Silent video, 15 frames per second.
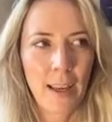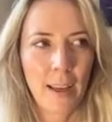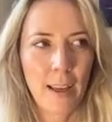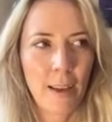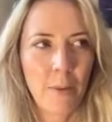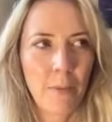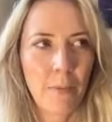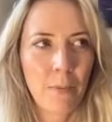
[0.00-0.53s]

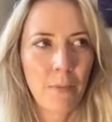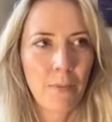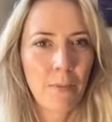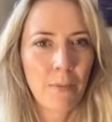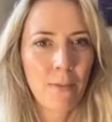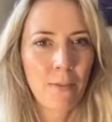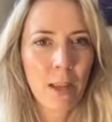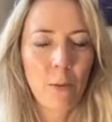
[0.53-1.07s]
When
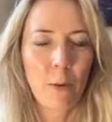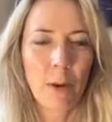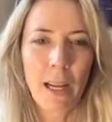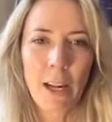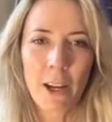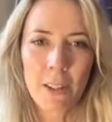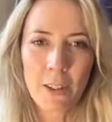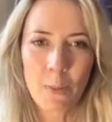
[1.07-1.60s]
I
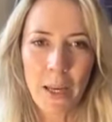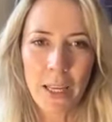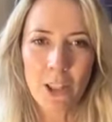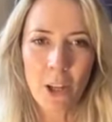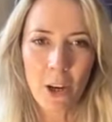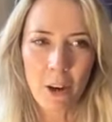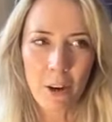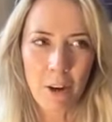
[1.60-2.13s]
lost my
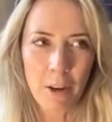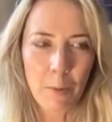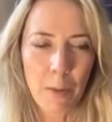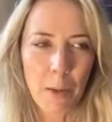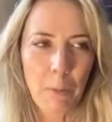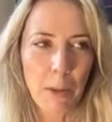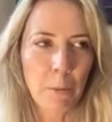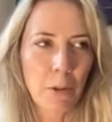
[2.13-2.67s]
dog,
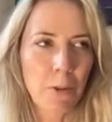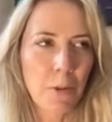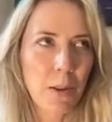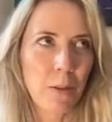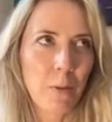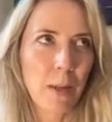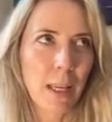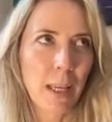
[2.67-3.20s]
my mum was
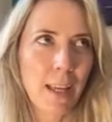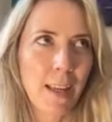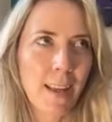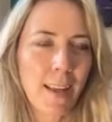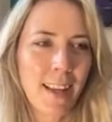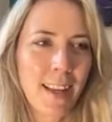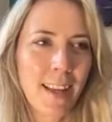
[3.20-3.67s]
with me,